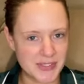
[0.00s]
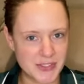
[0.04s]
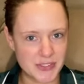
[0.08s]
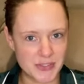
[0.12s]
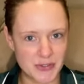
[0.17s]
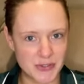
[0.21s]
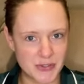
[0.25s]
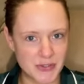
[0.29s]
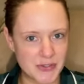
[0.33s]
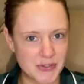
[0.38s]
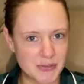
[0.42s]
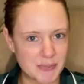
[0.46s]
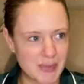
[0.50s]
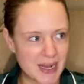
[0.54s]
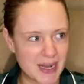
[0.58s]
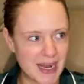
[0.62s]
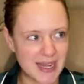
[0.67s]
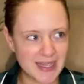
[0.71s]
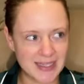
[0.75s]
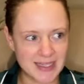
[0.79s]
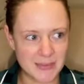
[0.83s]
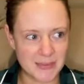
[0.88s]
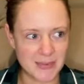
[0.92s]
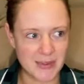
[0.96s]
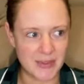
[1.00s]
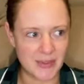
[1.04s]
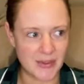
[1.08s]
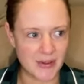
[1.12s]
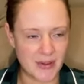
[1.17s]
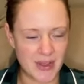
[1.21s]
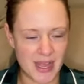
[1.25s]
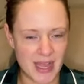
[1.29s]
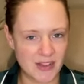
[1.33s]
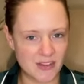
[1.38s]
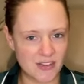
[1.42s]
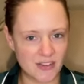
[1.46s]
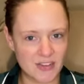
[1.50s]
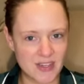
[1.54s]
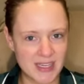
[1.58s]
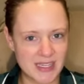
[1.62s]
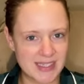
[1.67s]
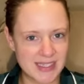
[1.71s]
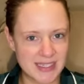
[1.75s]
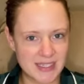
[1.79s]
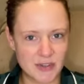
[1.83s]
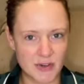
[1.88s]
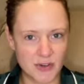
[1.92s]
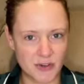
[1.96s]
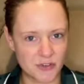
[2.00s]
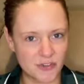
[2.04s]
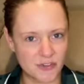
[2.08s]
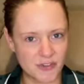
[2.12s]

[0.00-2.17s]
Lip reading: to Bali with her, and she did not